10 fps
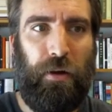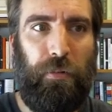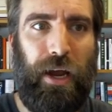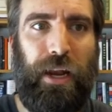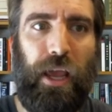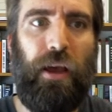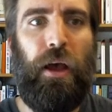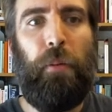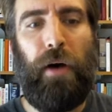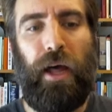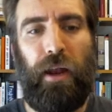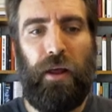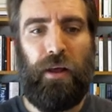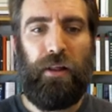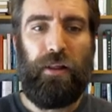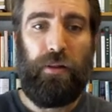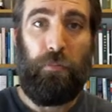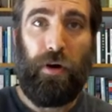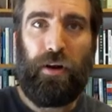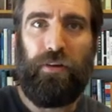Mining. But
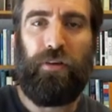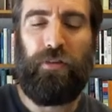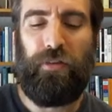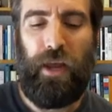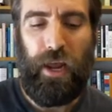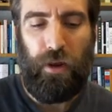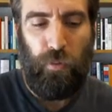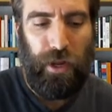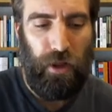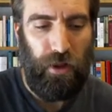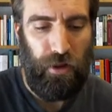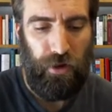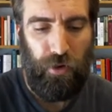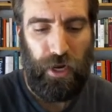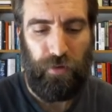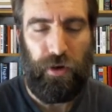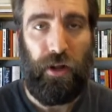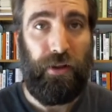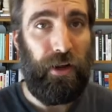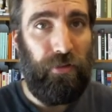mercantiles say, hey, we you can have
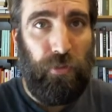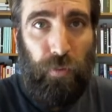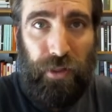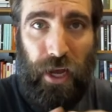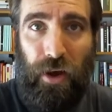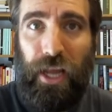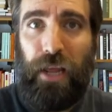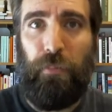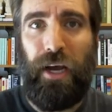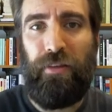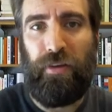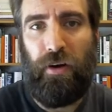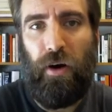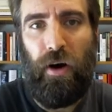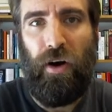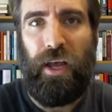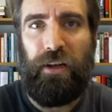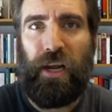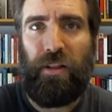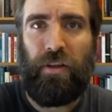colonies without any mines at all,
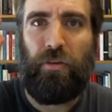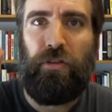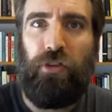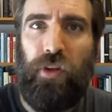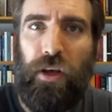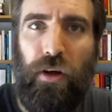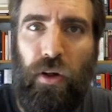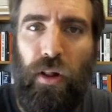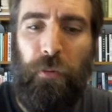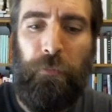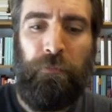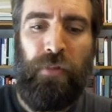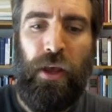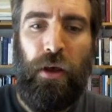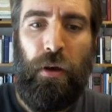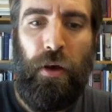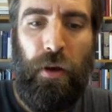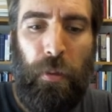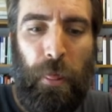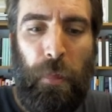and yet they'll still
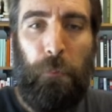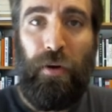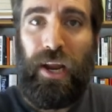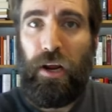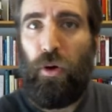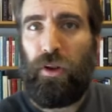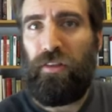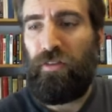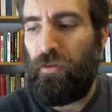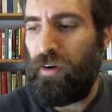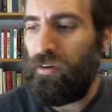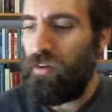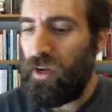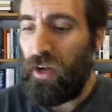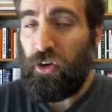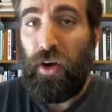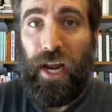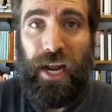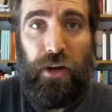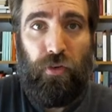bring gold and silver into a
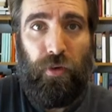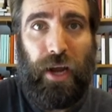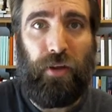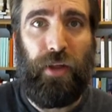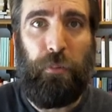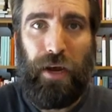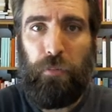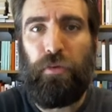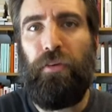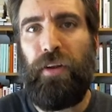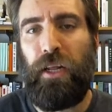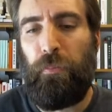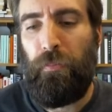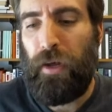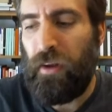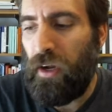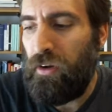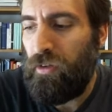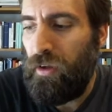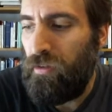country indirectly by improving the mother
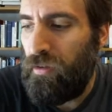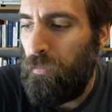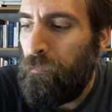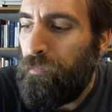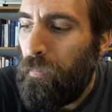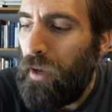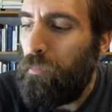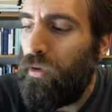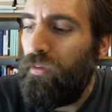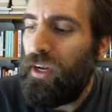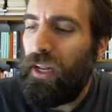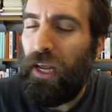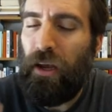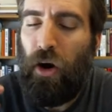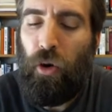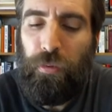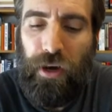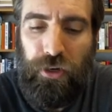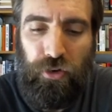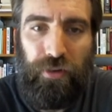country's, by improving the home
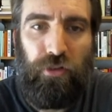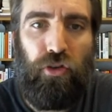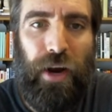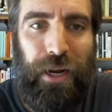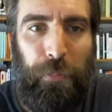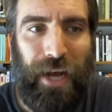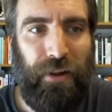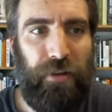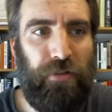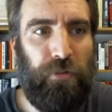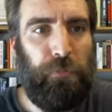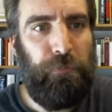country's trade balance.